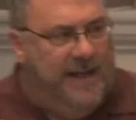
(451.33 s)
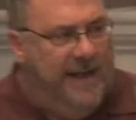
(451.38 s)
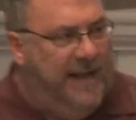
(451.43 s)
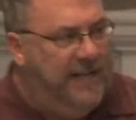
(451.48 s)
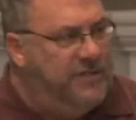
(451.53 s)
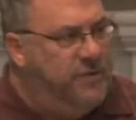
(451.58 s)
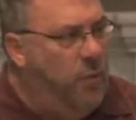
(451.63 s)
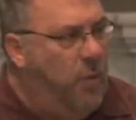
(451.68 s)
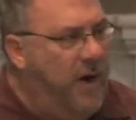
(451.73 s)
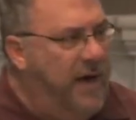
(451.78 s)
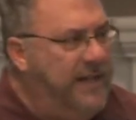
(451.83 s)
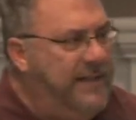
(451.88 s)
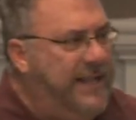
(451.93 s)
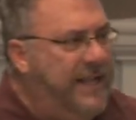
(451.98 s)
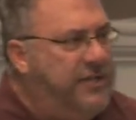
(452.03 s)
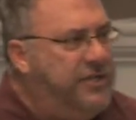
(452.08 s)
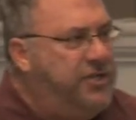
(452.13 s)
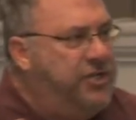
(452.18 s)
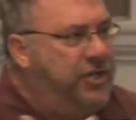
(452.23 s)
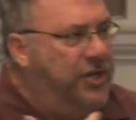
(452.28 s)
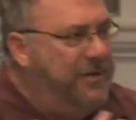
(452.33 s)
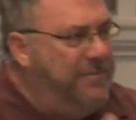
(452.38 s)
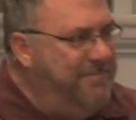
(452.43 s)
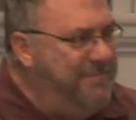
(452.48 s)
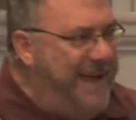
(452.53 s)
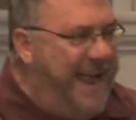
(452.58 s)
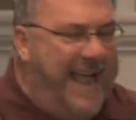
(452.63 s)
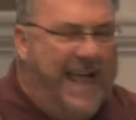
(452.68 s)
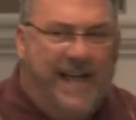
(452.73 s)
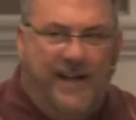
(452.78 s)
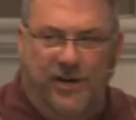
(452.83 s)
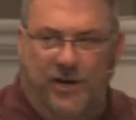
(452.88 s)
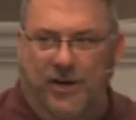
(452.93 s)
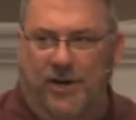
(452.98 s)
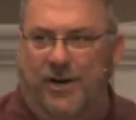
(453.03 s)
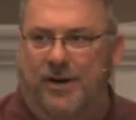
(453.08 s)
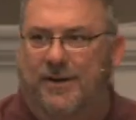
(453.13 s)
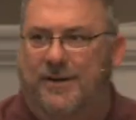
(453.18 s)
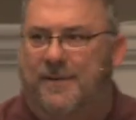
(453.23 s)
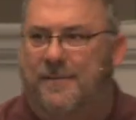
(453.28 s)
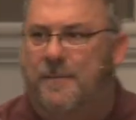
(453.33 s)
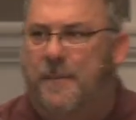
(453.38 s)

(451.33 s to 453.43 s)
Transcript: is one that should matter.